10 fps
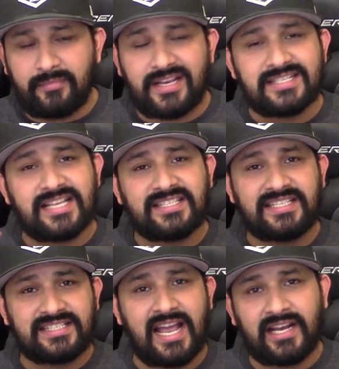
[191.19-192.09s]
because that's
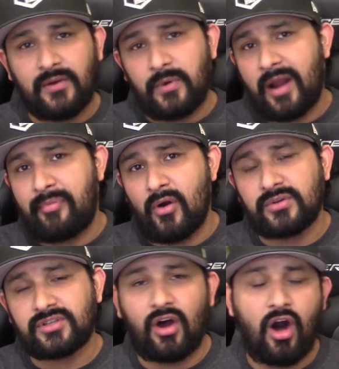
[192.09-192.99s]
exactly where I
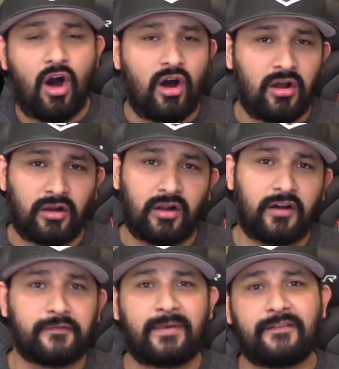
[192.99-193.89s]
post all
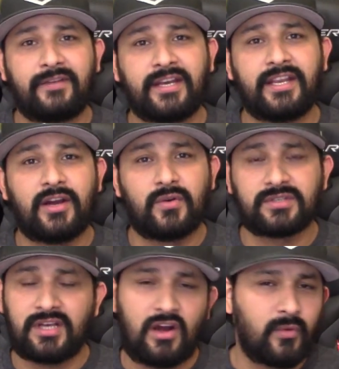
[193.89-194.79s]
of my videos,
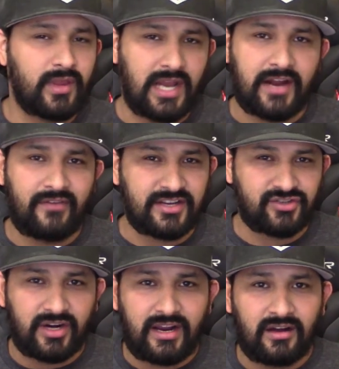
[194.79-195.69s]
along with a lot of
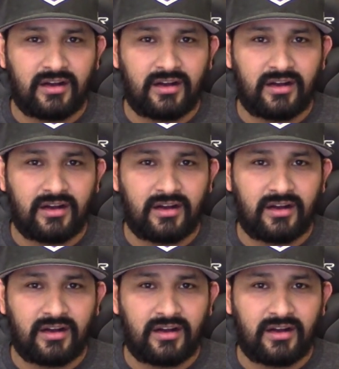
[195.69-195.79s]
extra